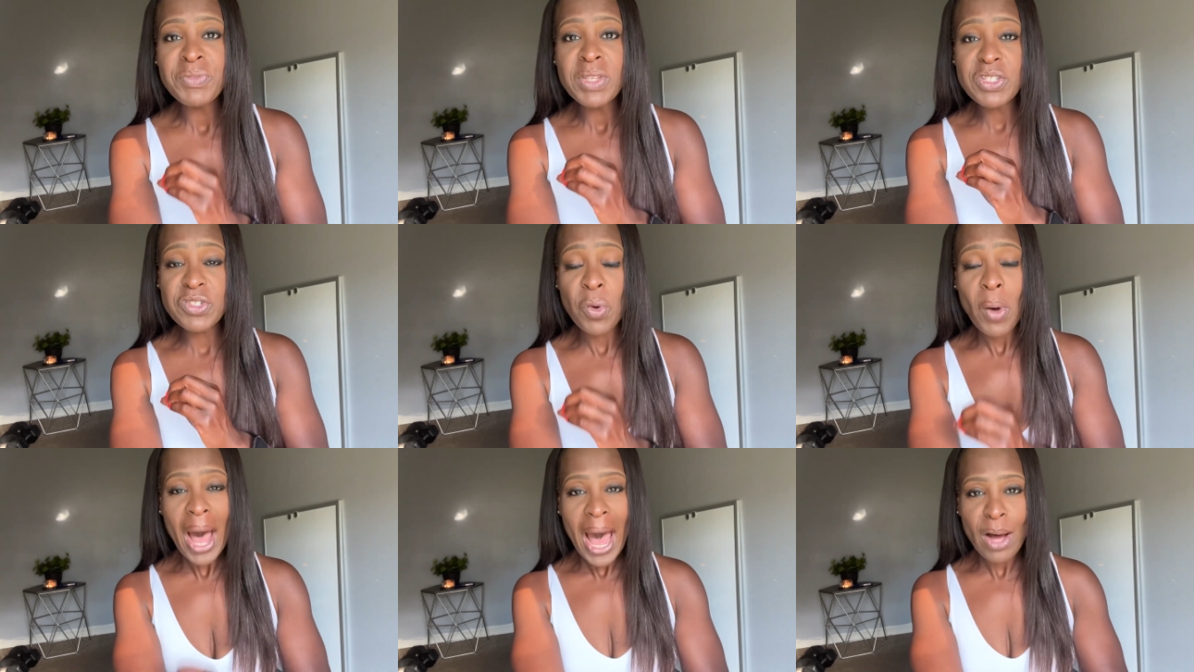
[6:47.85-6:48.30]

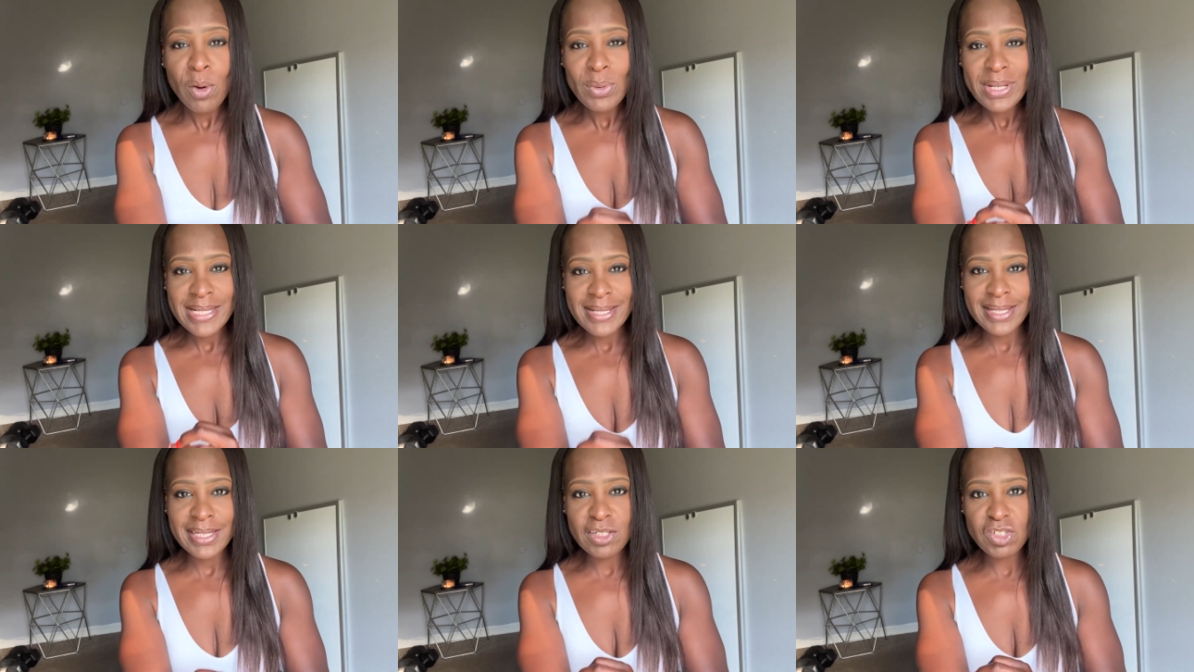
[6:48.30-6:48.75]
So I
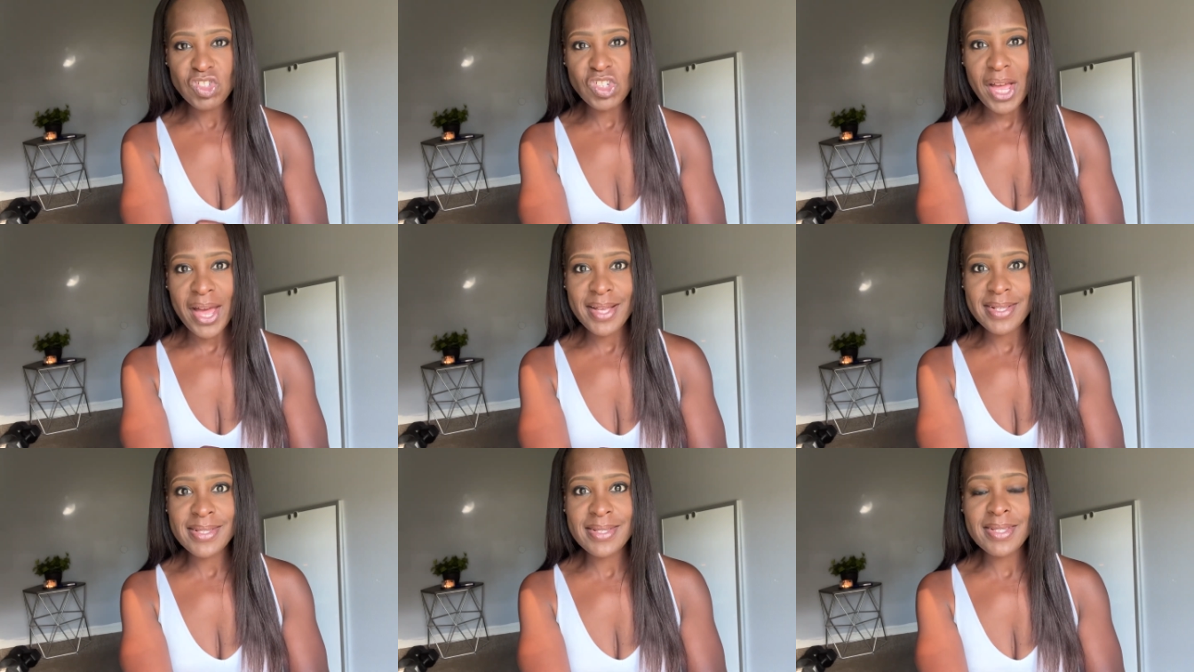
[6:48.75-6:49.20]
would
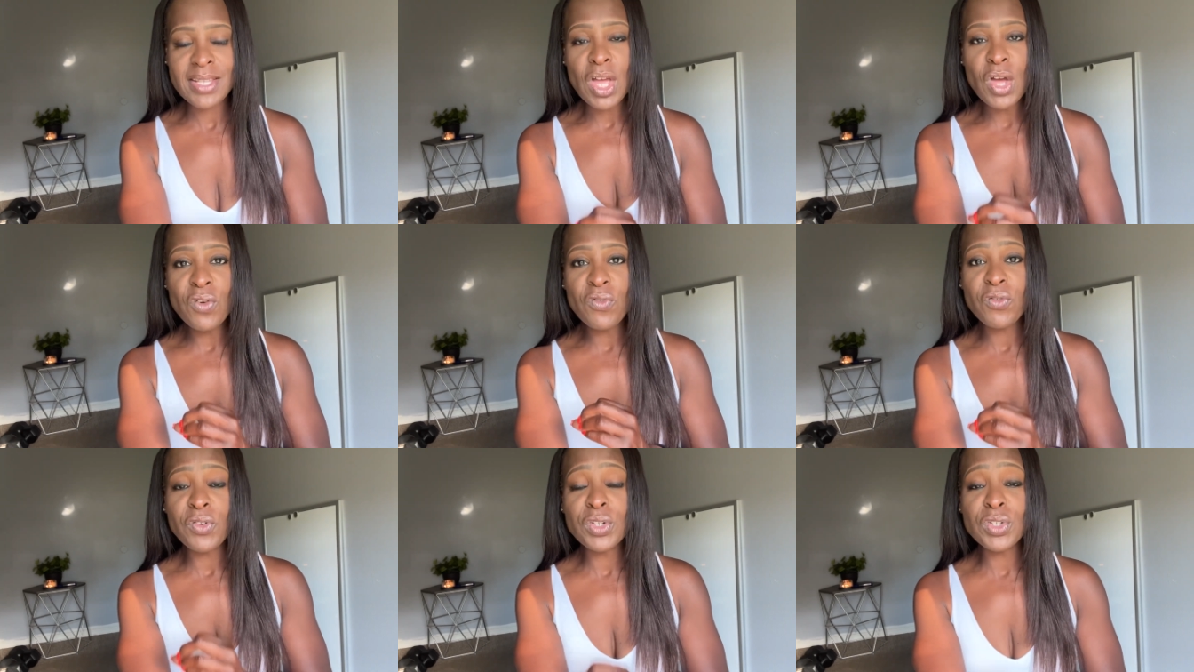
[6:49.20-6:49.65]
suggest
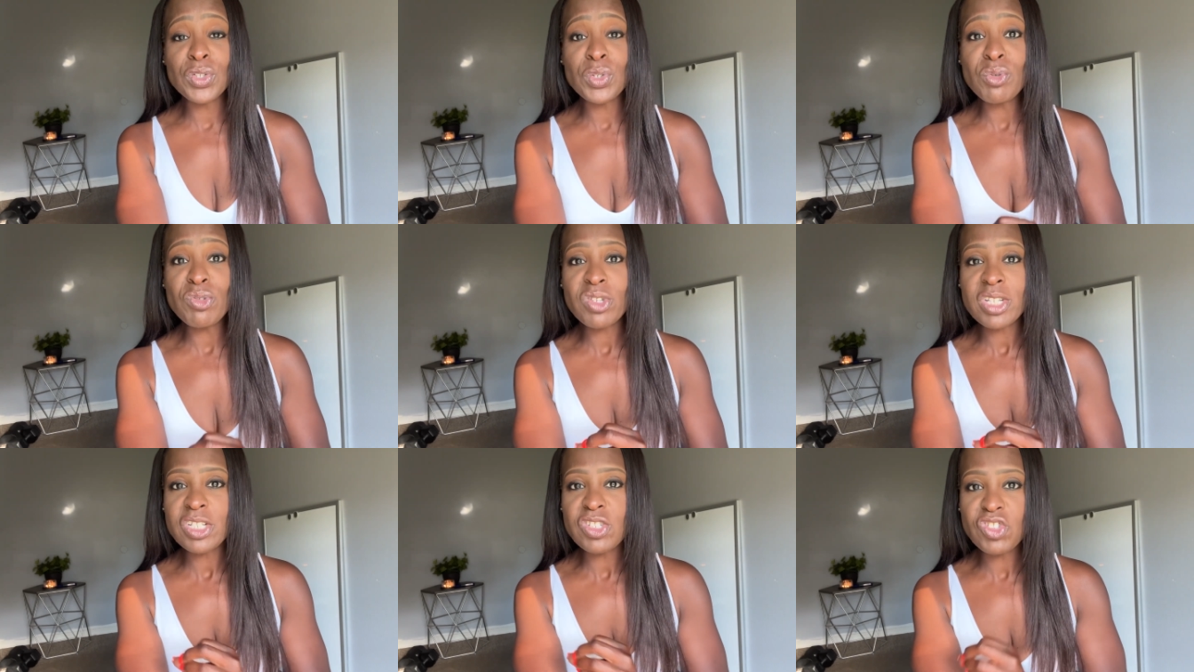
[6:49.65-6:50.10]
for
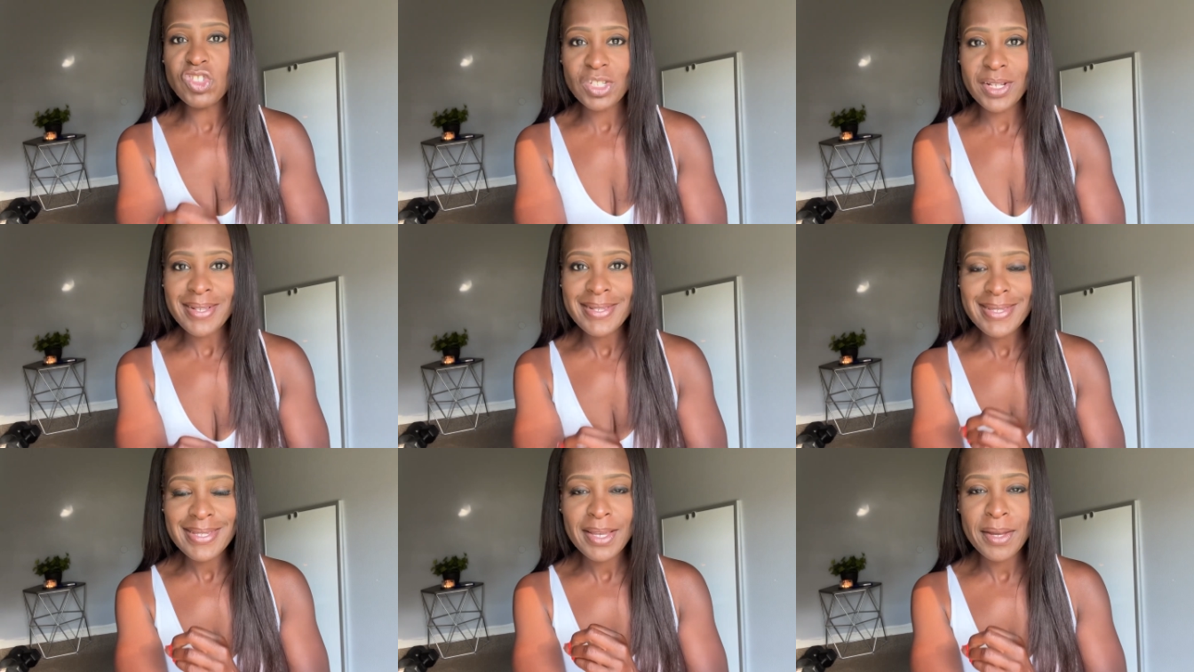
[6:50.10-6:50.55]
you to
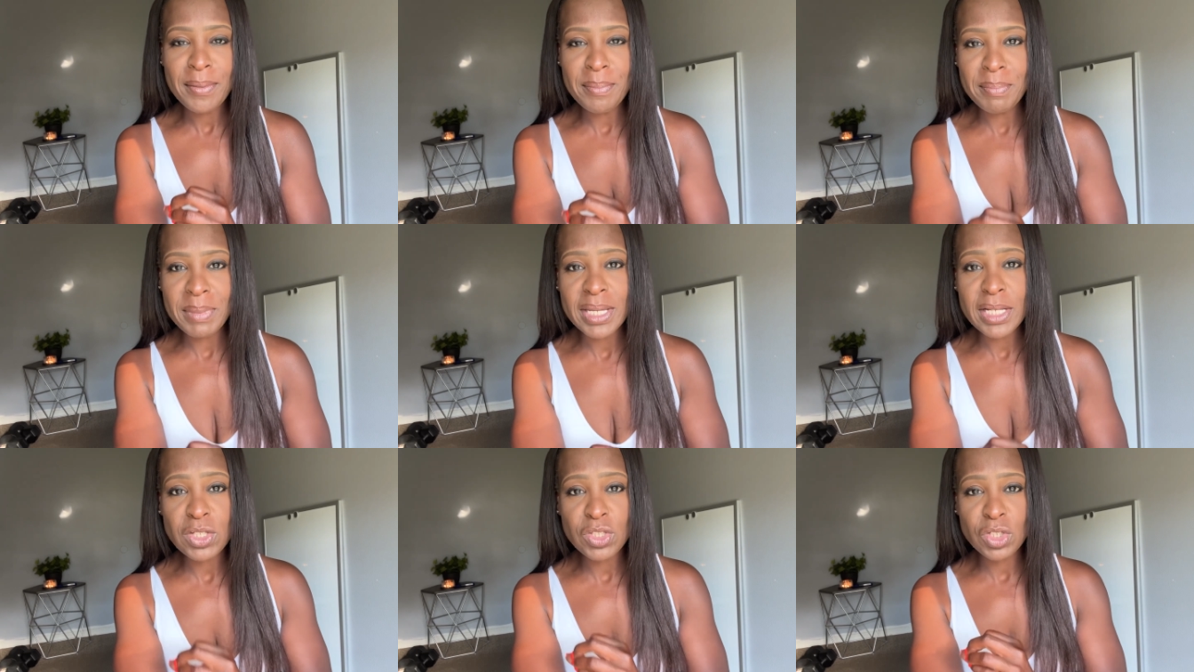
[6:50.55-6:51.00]
just
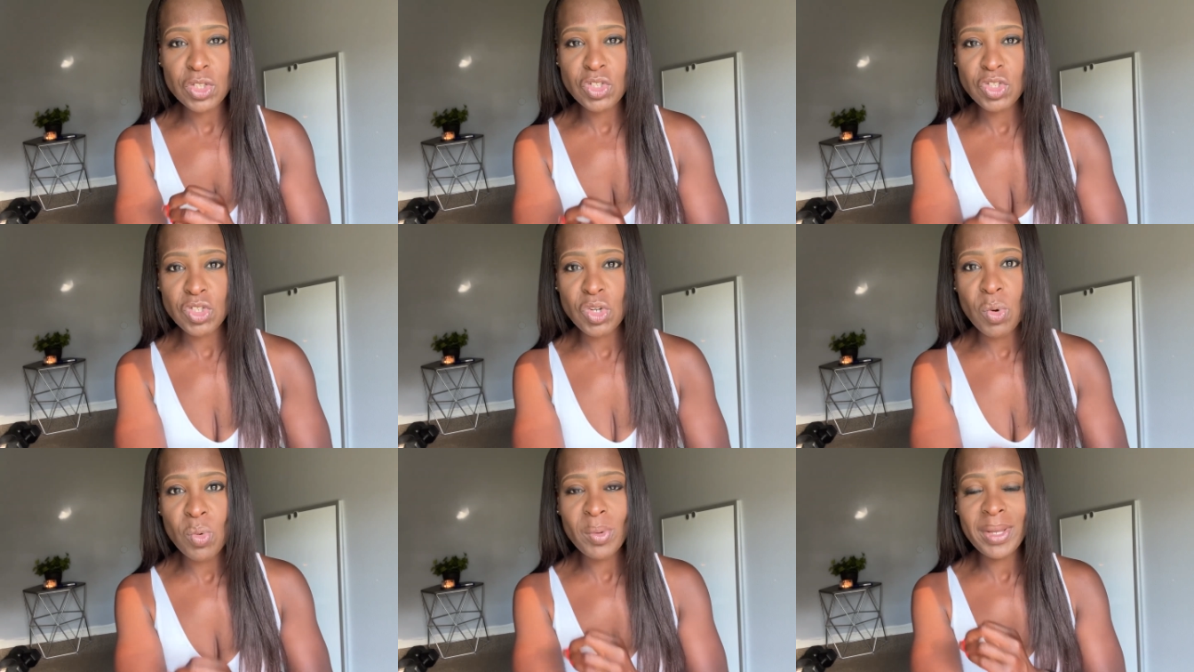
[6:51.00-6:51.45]
commit to
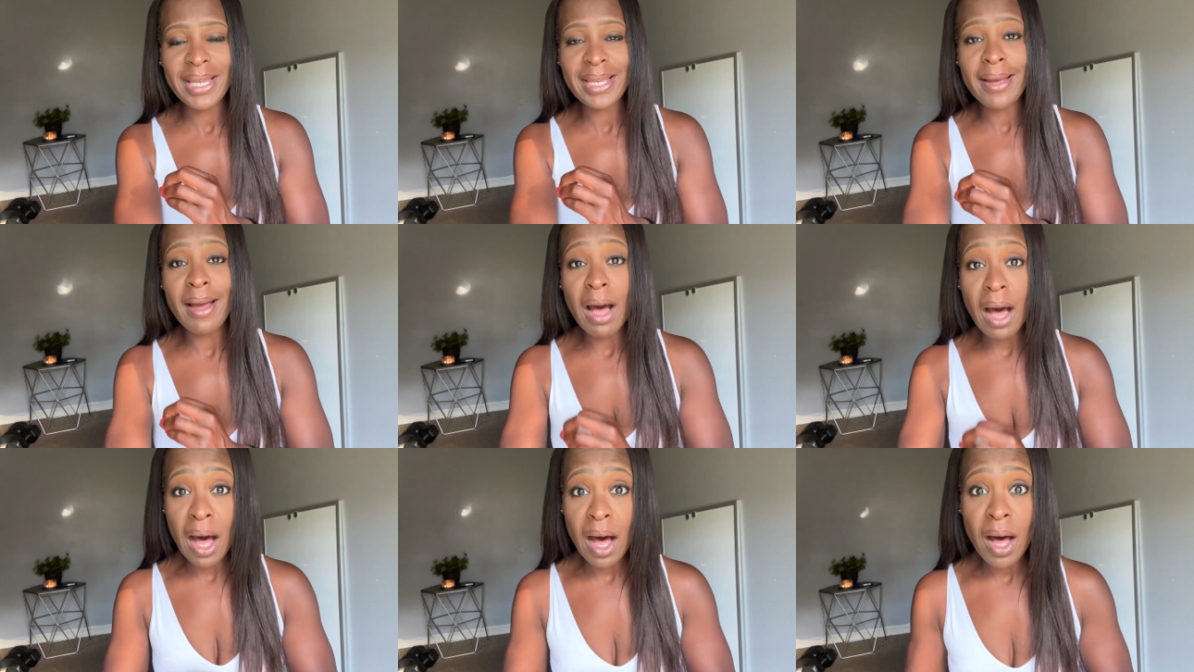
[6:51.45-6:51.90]

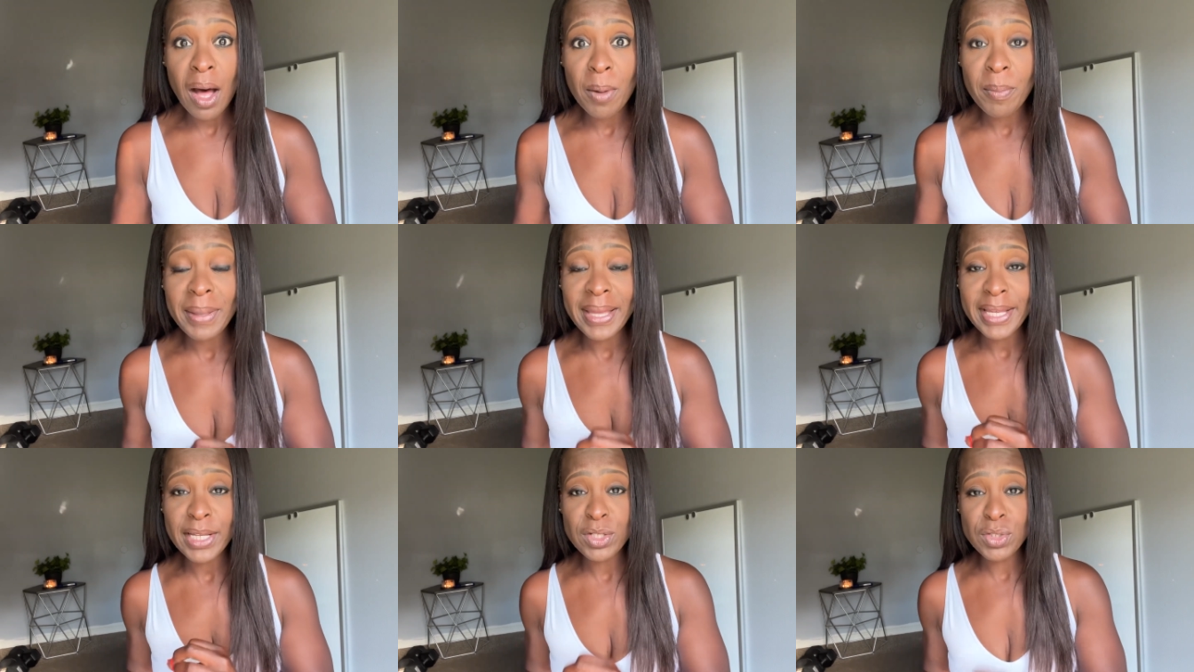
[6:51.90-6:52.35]
showing
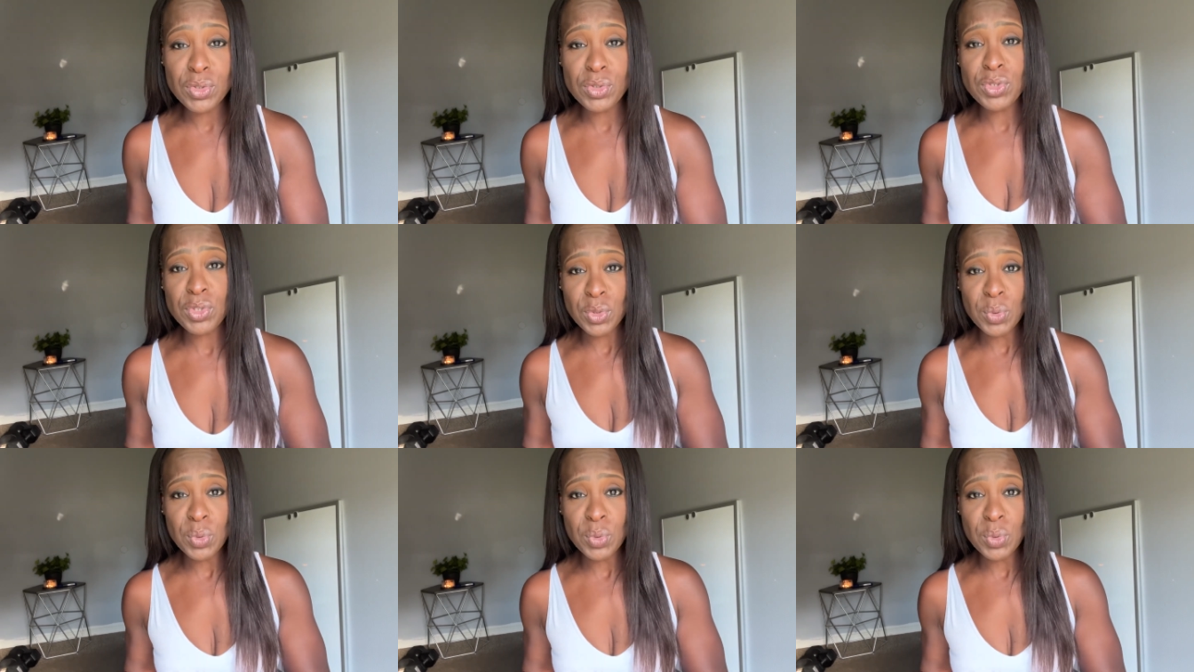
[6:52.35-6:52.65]
up and